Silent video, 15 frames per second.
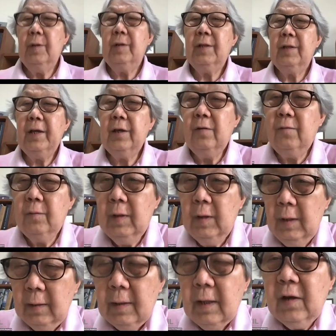sure. Thank you.
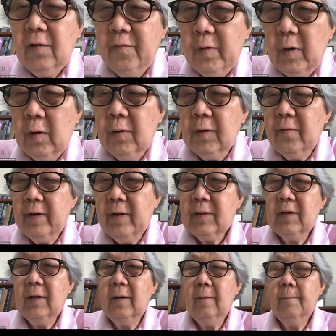Thank you for your good
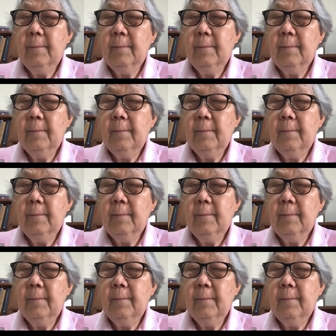question.